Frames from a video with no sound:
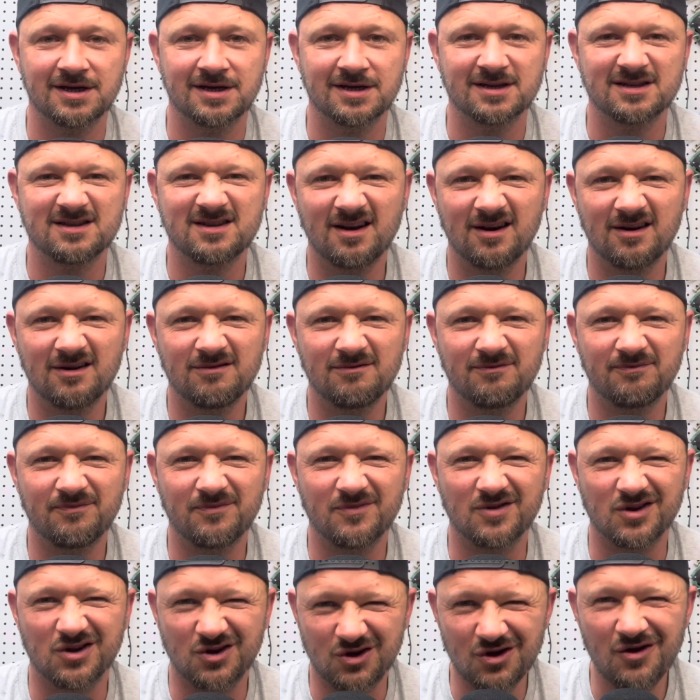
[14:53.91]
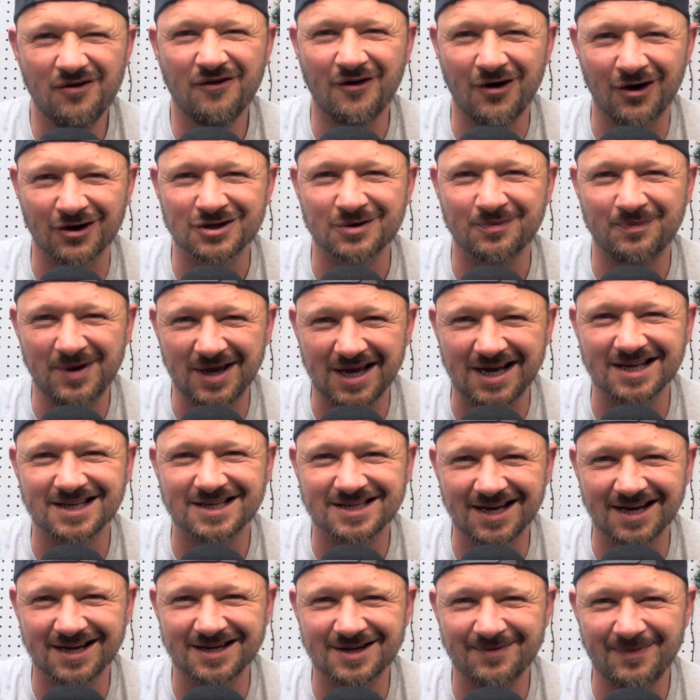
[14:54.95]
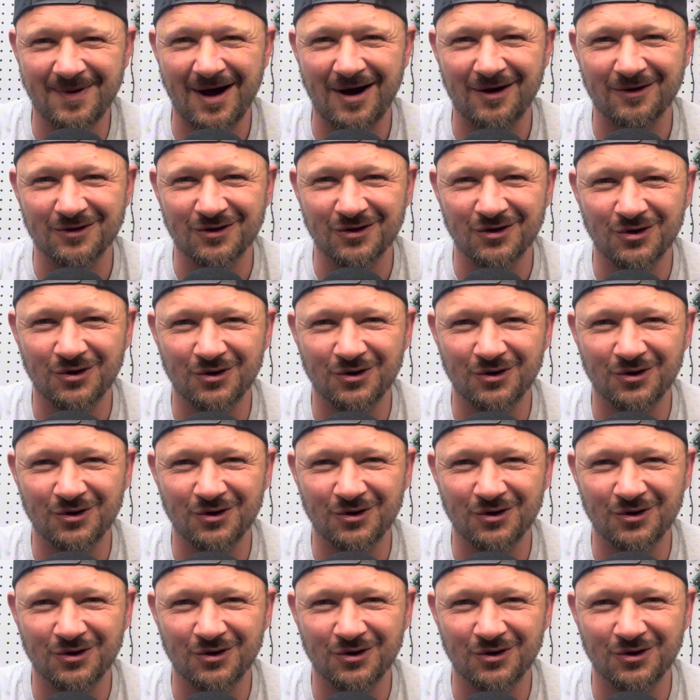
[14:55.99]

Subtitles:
So you've got to be concerned about